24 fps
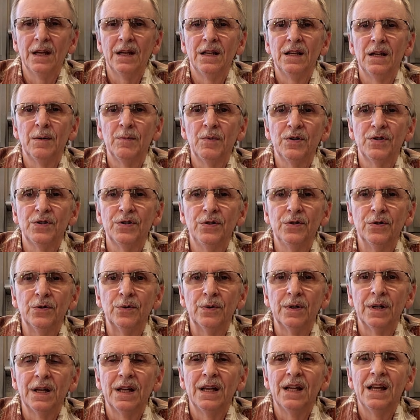Number
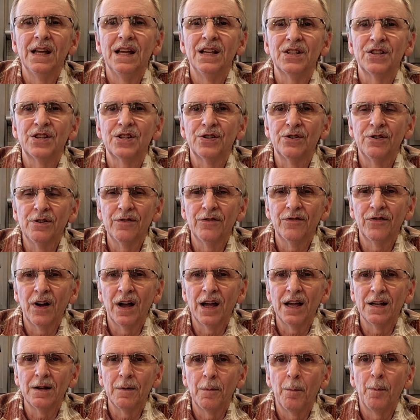two, it's
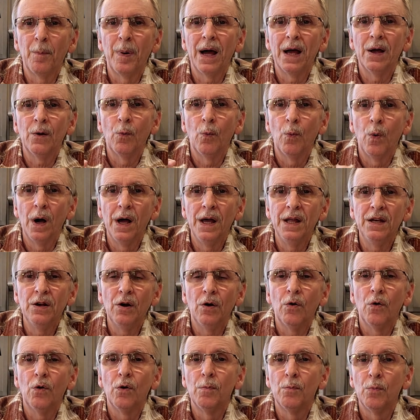certified by one
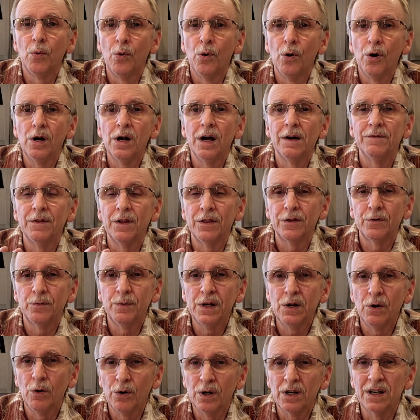or more of the
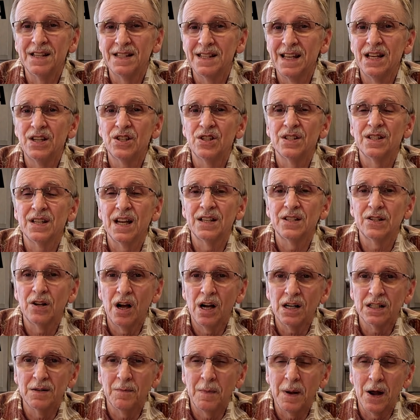three organizations I
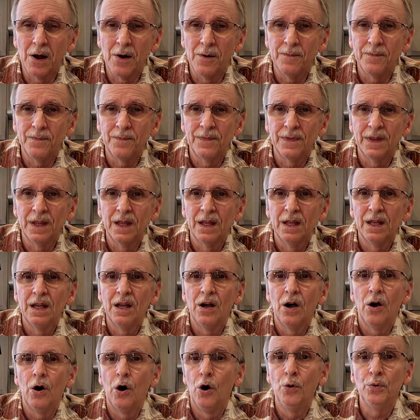talked about
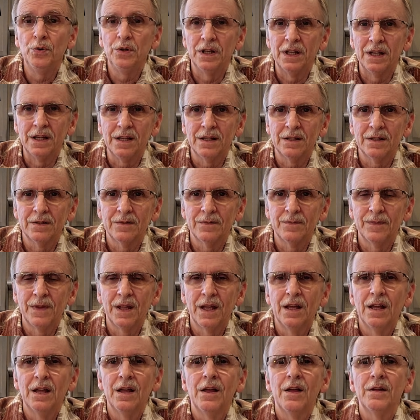only.
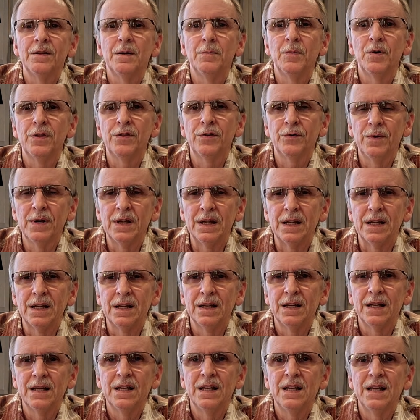Number three,
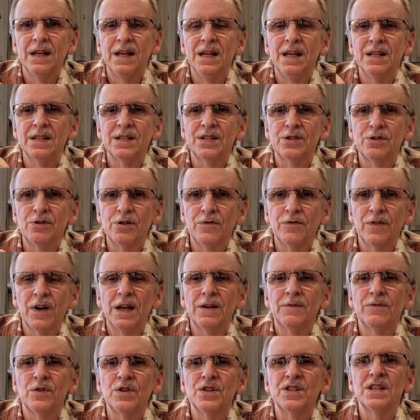it's
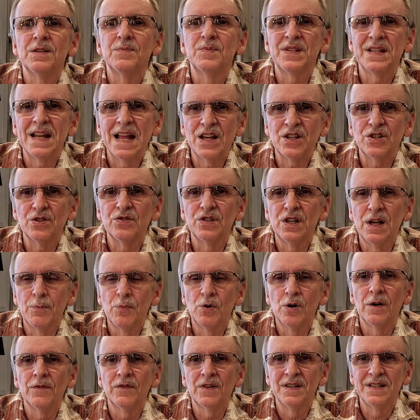certified for a substantial
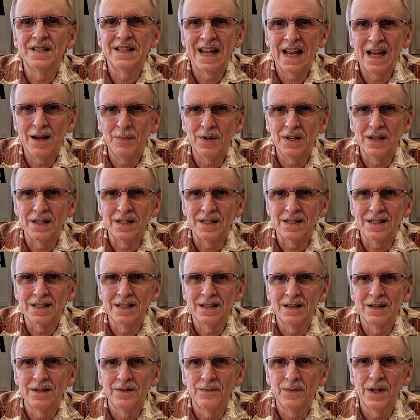number of contaminants
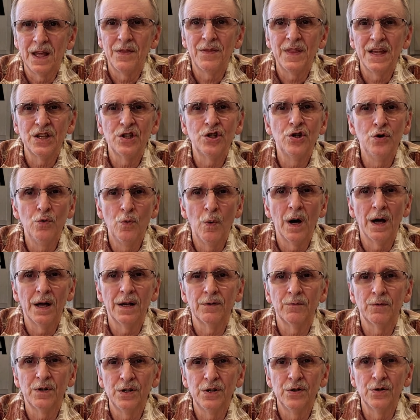and things you
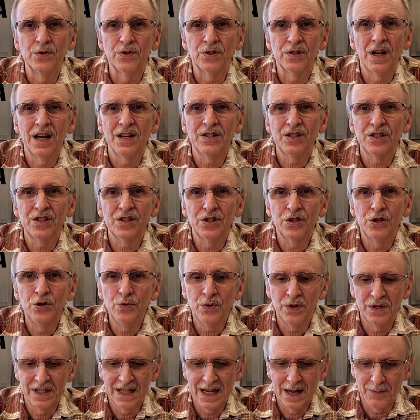want reduced, not just two
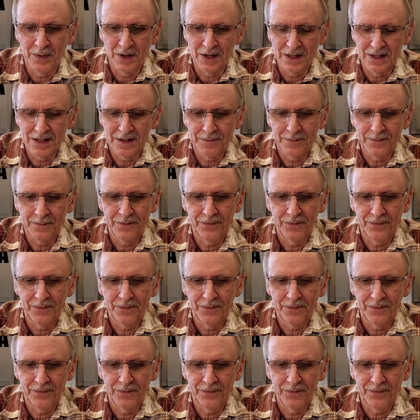contaminants.